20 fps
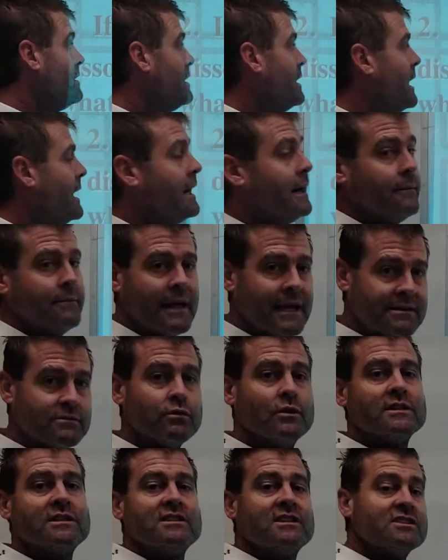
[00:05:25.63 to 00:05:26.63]
That's
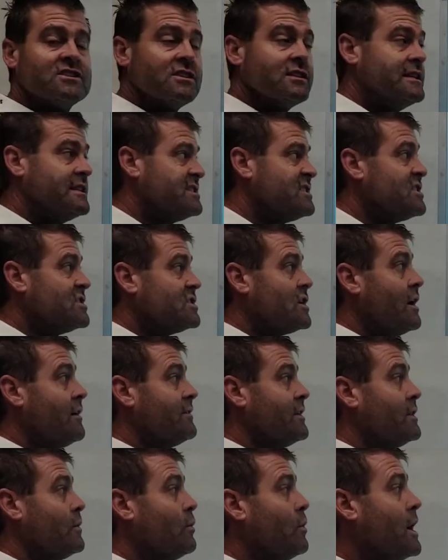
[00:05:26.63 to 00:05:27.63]
what is dissolved in
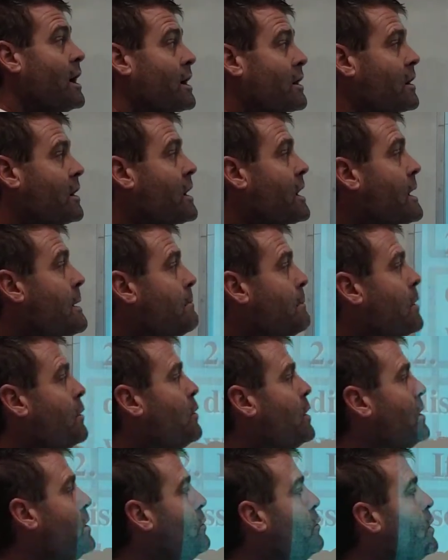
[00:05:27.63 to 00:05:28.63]
the water. But what
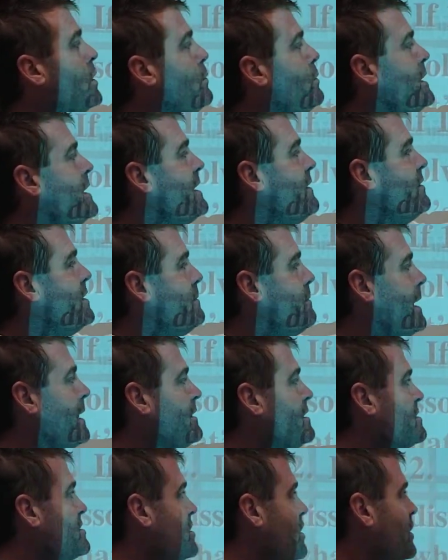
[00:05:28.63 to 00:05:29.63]
are we given about the
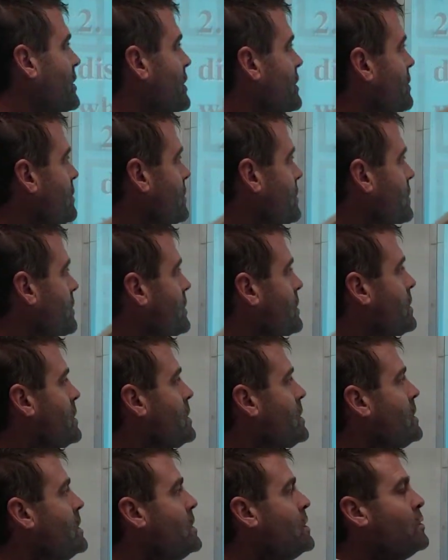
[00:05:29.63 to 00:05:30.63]
solute?
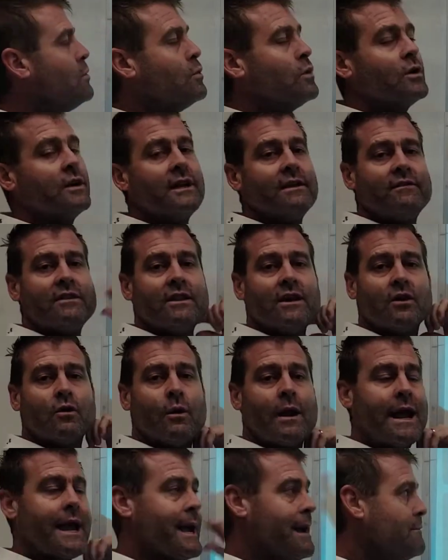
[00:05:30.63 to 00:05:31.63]
We're given the
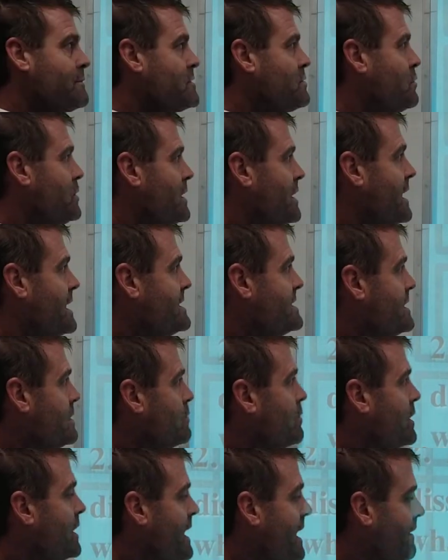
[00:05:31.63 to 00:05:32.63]
grams. What do you guys think
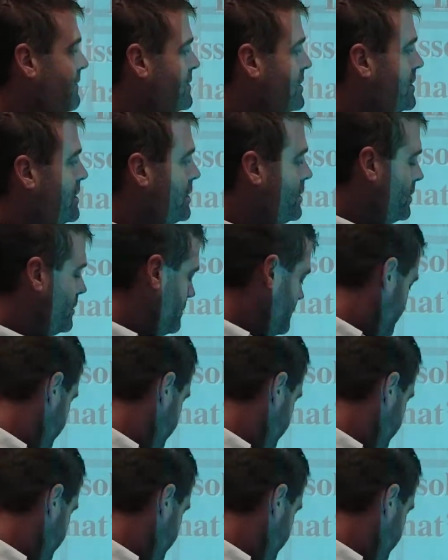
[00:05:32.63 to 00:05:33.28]
we're going to have to do?